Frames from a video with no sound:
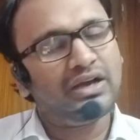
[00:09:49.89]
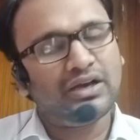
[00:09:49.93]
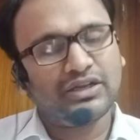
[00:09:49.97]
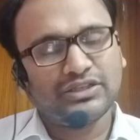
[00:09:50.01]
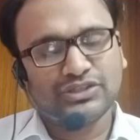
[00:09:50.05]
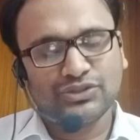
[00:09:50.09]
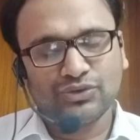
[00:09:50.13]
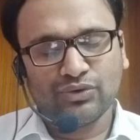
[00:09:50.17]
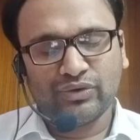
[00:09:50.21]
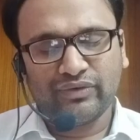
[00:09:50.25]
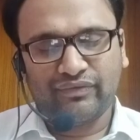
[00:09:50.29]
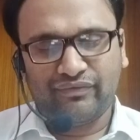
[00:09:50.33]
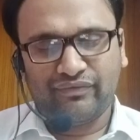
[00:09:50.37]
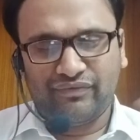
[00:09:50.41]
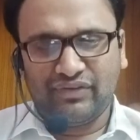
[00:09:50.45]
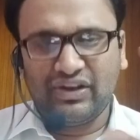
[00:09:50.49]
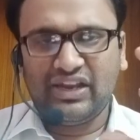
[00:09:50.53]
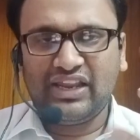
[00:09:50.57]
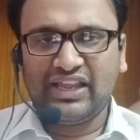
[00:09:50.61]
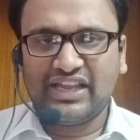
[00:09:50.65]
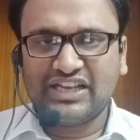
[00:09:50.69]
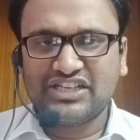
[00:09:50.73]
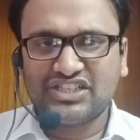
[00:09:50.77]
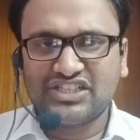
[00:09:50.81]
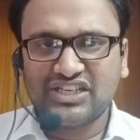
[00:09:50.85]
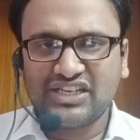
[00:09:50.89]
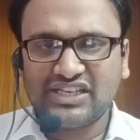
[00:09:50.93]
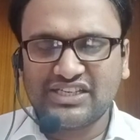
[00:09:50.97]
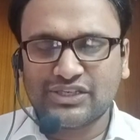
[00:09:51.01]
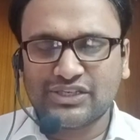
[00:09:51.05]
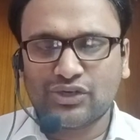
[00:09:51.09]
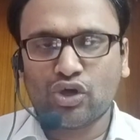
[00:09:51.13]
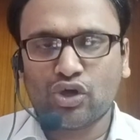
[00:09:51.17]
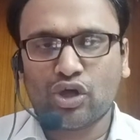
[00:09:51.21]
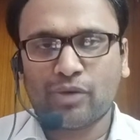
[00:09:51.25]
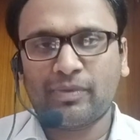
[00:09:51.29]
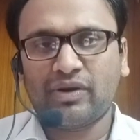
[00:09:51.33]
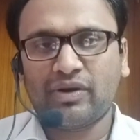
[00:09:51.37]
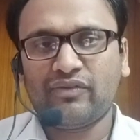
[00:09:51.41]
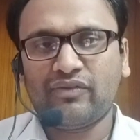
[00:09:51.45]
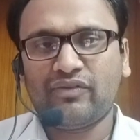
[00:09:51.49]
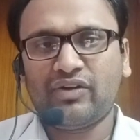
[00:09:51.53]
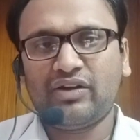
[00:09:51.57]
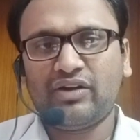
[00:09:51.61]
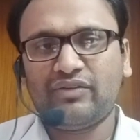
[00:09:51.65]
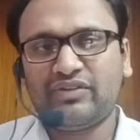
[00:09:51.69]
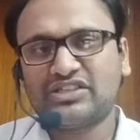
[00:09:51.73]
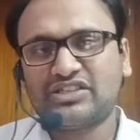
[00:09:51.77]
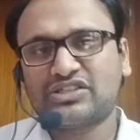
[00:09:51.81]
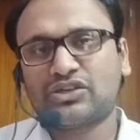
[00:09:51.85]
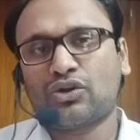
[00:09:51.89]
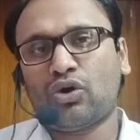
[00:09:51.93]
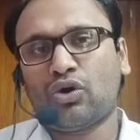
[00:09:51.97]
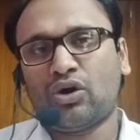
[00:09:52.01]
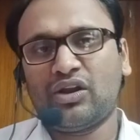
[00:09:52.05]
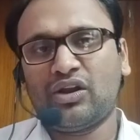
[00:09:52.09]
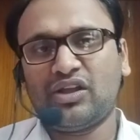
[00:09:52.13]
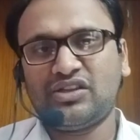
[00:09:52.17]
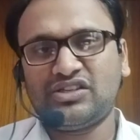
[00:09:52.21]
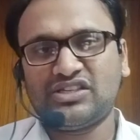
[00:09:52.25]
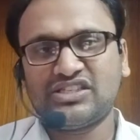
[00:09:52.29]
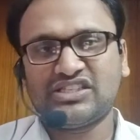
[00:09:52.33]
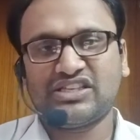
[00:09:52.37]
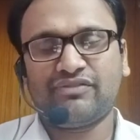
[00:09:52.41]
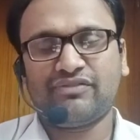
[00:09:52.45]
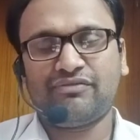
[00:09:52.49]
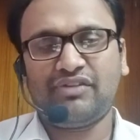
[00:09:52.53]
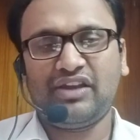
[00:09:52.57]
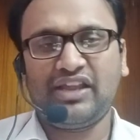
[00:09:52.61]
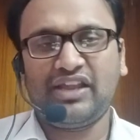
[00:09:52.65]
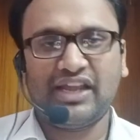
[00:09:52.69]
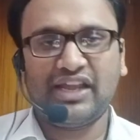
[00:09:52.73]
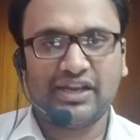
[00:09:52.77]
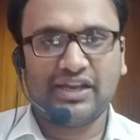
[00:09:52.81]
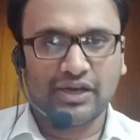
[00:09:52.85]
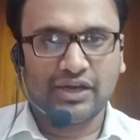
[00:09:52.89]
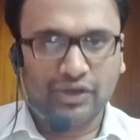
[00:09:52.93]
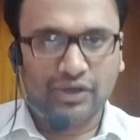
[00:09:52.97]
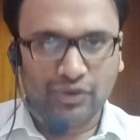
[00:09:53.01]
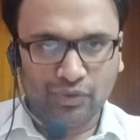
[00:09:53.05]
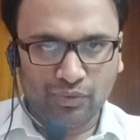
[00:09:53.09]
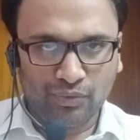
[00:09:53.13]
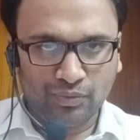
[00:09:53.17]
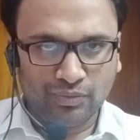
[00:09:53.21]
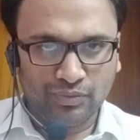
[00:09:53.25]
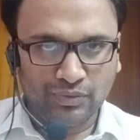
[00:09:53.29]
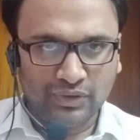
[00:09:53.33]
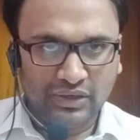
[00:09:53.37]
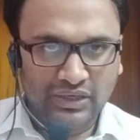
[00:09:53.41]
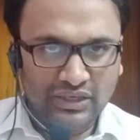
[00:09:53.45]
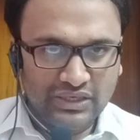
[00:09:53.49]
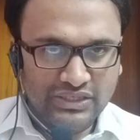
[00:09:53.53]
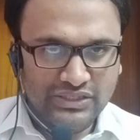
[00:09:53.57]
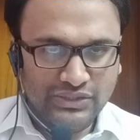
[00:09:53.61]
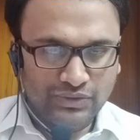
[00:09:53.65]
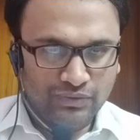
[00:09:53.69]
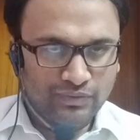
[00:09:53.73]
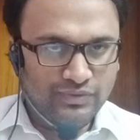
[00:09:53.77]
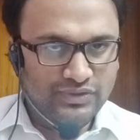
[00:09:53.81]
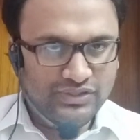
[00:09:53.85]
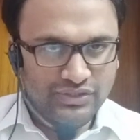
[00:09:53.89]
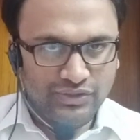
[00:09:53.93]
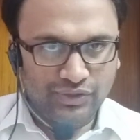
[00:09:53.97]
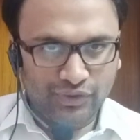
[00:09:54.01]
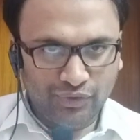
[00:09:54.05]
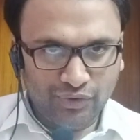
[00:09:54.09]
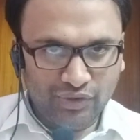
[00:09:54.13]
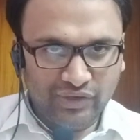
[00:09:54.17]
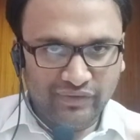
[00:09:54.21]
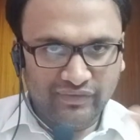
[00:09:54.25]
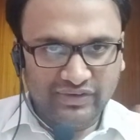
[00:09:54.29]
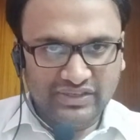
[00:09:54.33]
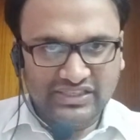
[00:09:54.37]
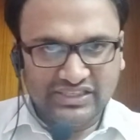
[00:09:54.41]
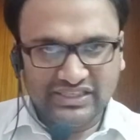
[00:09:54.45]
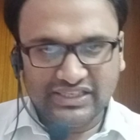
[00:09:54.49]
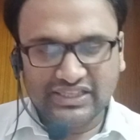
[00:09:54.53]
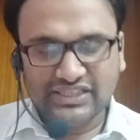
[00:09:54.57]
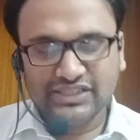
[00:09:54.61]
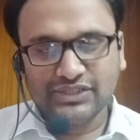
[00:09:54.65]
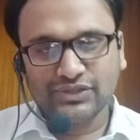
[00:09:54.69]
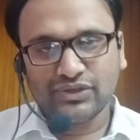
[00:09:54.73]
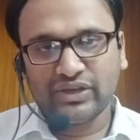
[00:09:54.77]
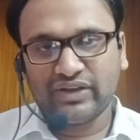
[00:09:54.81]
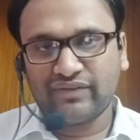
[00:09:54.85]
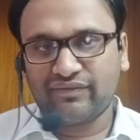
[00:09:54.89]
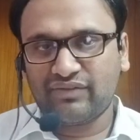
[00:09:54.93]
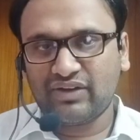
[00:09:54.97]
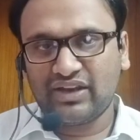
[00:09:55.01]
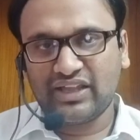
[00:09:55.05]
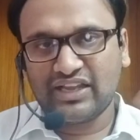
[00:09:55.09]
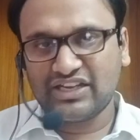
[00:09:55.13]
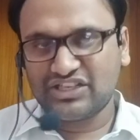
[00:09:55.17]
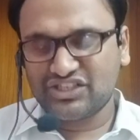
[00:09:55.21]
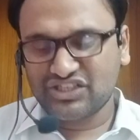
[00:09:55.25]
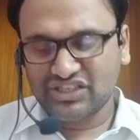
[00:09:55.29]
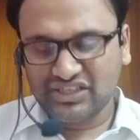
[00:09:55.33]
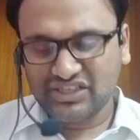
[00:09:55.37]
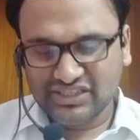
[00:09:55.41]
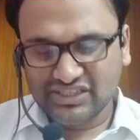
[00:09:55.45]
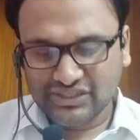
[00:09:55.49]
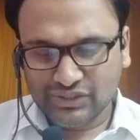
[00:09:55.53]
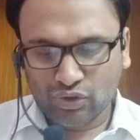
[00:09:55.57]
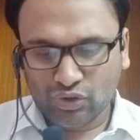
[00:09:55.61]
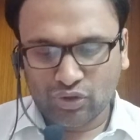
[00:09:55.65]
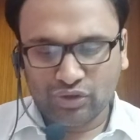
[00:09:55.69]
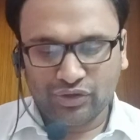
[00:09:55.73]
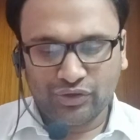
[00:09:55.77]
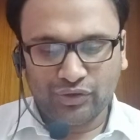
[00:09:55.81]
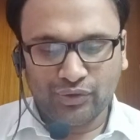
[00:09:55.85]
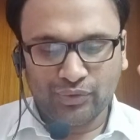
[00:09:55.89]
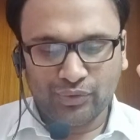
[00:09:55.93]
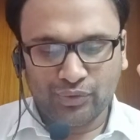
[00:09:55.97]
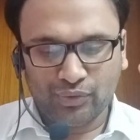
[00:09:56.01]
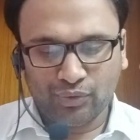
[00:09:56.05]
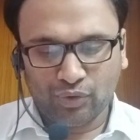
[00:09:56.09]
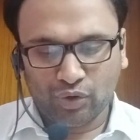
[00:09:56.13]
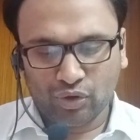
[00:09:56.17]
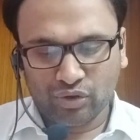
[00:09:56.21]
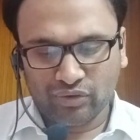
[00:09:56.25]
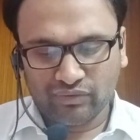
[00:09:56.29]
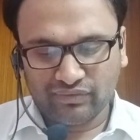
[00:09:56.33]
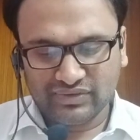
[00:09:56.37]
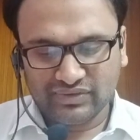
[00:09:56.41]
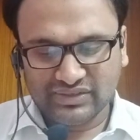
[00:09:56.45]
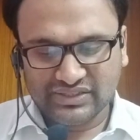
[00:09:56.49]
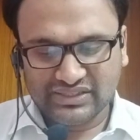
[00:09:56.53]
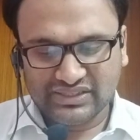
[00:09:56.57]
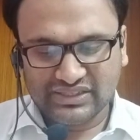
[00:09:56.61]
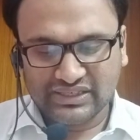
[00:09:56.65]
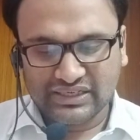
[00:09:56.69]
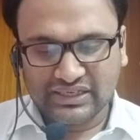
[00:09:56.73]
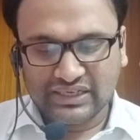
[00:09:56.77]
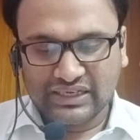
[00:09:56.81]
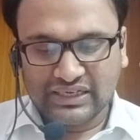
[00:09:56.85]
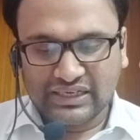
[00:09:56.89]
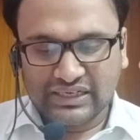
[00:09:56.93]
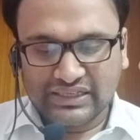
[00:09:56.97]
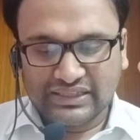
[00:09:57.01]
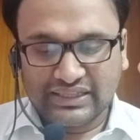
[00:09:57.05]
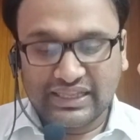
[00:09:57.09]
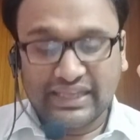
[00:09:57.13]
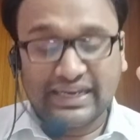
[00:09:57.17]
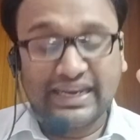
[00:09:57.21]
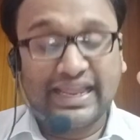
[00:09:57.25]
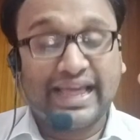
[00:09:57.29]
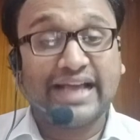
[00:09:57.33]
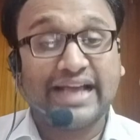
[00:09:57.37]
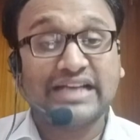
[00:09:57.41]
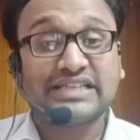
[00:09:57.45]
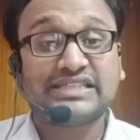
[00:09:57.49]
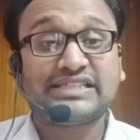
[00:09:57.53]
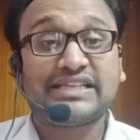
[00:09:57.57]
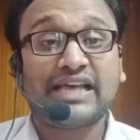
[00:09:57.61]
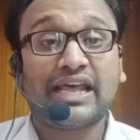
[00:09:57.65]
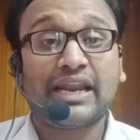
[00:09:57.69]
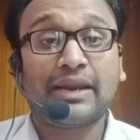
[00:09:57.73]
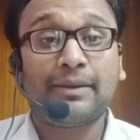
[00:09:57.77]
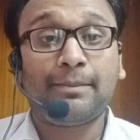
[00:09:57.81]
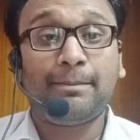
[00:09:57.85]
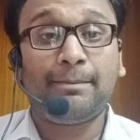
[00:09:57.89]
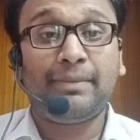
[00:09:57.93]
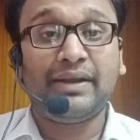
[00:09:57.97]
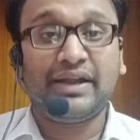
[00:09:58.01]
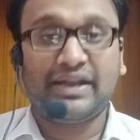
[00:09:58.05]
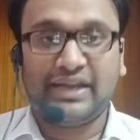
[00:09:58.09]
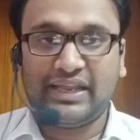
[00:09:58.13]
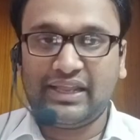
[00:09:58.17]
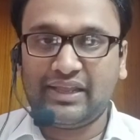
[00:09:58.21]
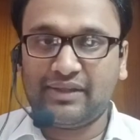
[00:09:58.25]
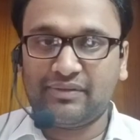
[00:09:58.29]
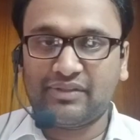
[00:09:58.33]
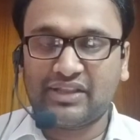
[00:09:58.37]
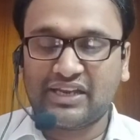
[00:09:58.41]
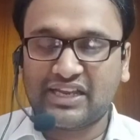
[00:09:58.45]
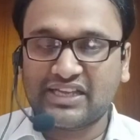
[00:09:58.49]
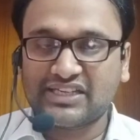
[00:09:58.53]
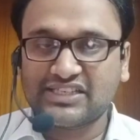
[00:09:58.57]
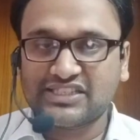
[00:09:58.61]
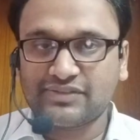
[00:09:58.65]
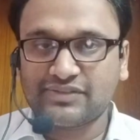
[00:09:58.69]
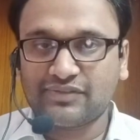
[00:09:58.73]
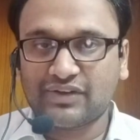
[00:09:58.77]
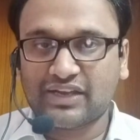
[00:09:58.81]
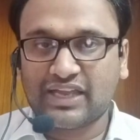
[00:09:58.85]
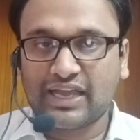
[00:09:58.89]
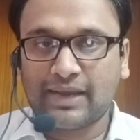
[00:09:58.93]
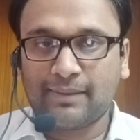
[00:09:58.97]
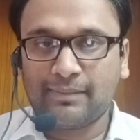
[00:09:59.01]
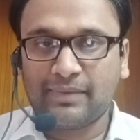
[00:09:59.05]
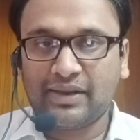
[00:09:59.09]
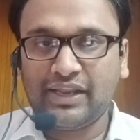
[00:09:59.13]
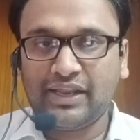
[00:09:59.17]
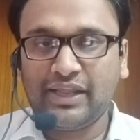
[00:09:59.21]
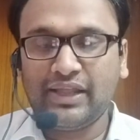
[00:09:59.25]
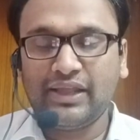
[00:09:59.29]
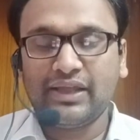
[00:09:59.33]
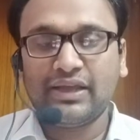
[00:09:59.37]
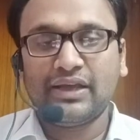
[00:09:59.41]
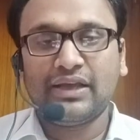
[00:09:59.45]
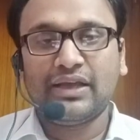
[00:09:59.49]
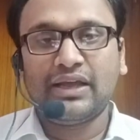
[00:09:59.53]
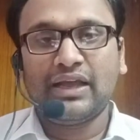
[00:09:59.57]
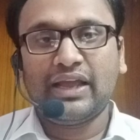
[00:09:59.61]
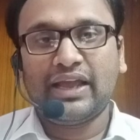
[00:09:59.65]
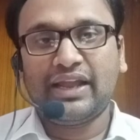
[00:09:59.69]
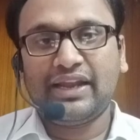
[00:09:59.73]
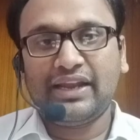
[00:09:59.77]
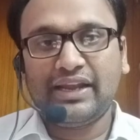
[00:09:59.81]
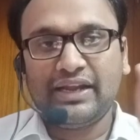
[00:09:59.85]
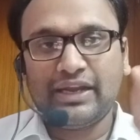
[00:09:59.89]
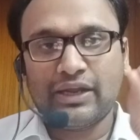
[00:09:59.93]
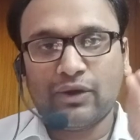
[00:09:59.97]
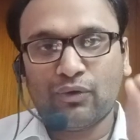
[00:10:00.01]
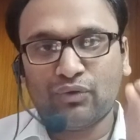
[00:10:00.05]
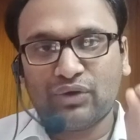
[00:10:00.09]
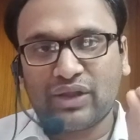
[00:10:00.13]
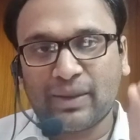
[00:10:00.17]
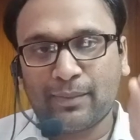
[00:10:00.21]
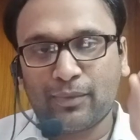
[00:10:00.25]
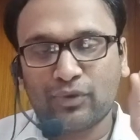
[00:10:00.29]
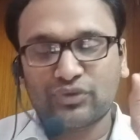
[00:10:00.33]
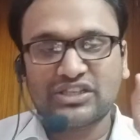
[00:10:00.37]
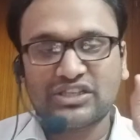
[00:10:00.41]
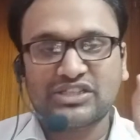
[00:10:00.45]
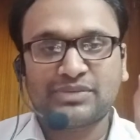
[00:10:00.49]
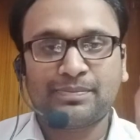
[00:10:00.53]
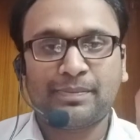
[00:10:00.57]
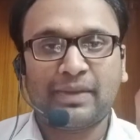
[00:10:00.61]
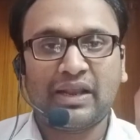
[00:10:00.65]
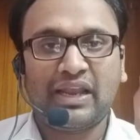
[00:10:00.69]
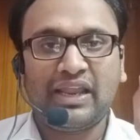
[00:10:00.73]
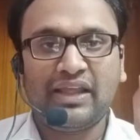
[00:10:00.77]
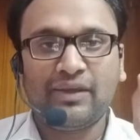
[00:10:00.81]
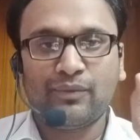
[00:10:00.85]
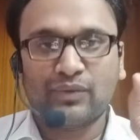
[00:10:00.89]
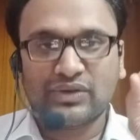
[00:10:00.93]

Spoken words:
So affiliation is a normal word. This college is affiliated to so and so university. So affiliation is not new to all of us. Then acerbity, the next vocabulary. Any doubt about the spelling?